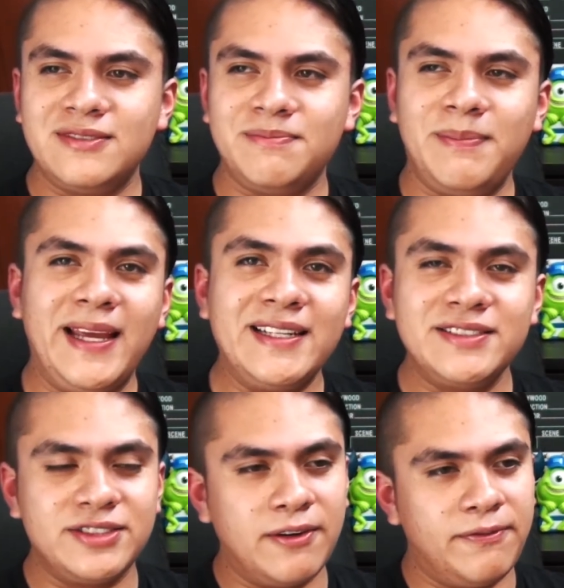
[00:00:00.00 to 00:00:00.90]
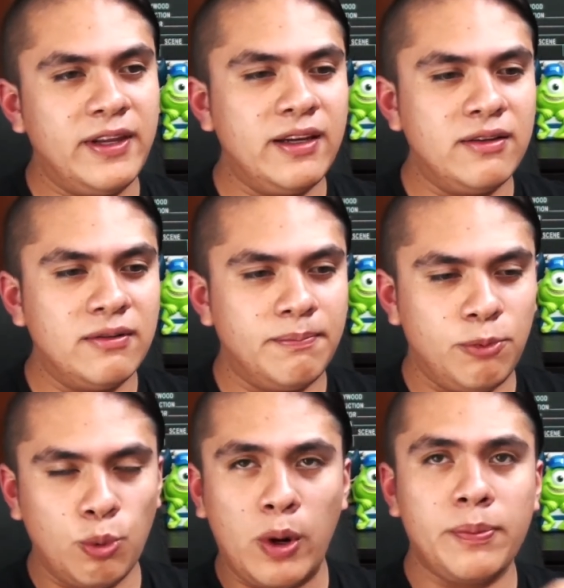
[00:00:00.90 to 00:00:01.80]
mean something
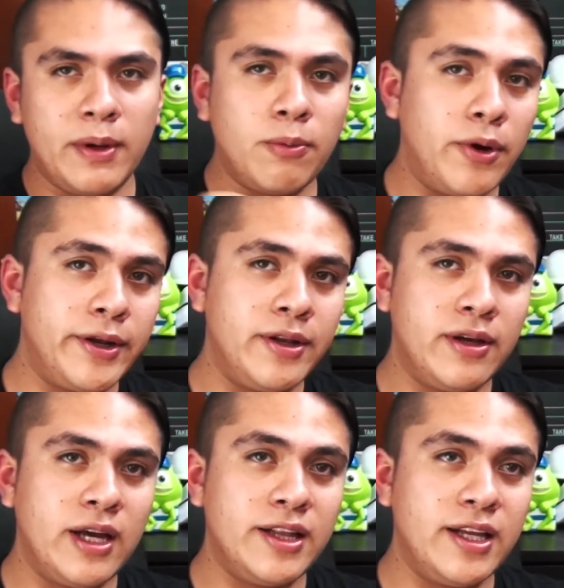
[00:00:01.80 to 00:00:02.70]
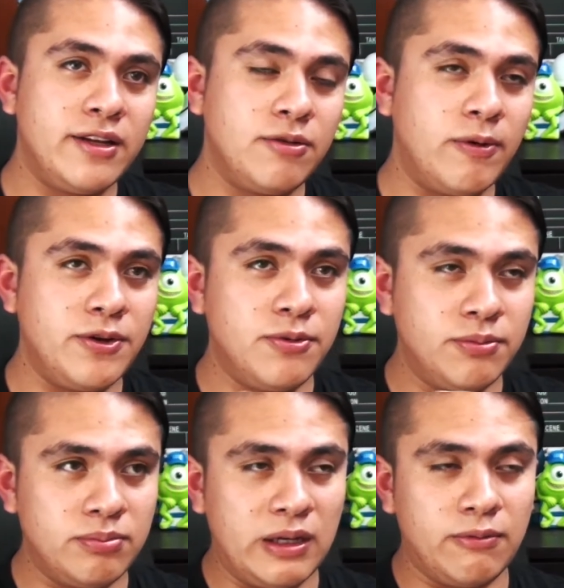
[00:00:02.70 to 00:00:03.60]
word by word, and then
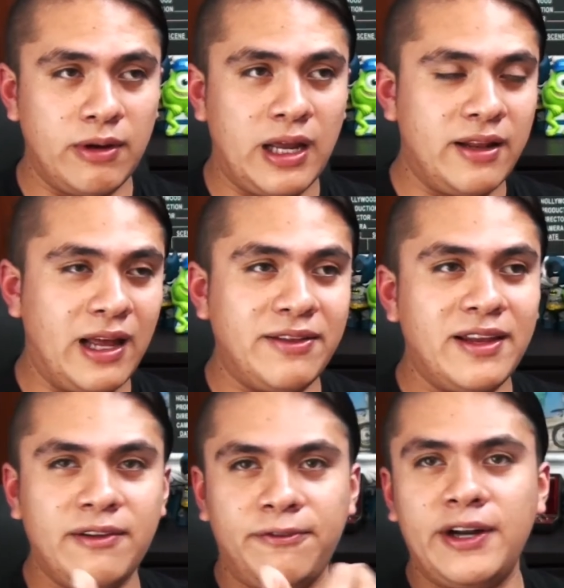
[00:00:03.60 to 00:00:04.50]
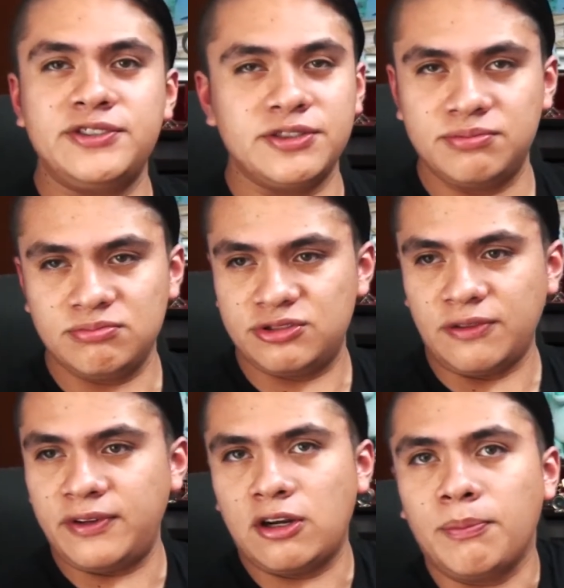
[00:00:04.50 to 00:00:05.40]
and then the phrase is
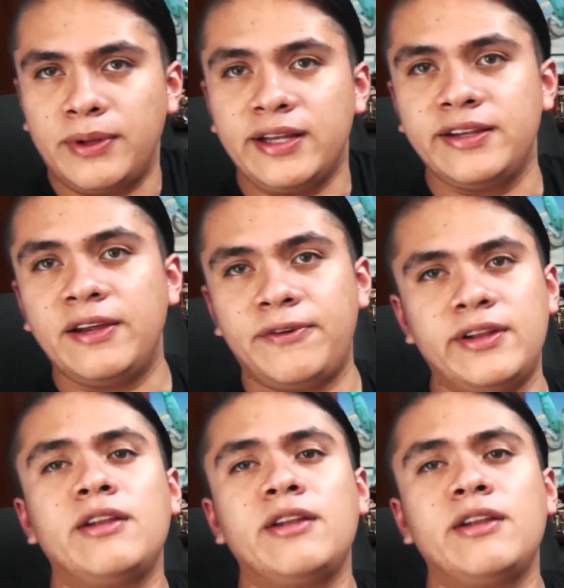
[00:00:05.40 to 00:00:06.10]
something completely different.